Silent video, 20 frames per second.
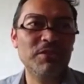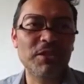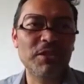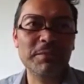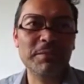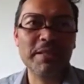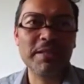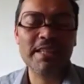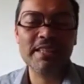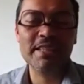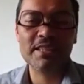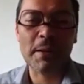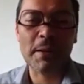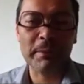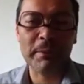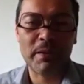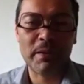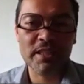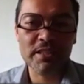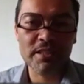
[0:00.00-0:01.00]
For me, it's a
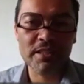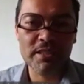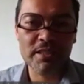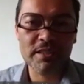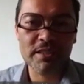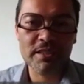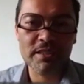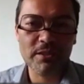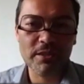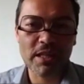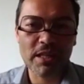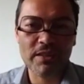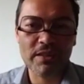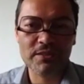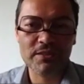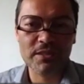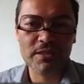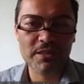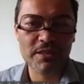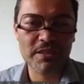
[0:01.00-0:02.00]
pleasure to
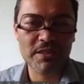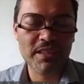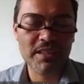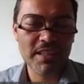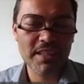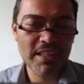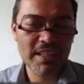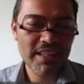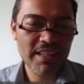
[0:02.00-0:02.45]
have your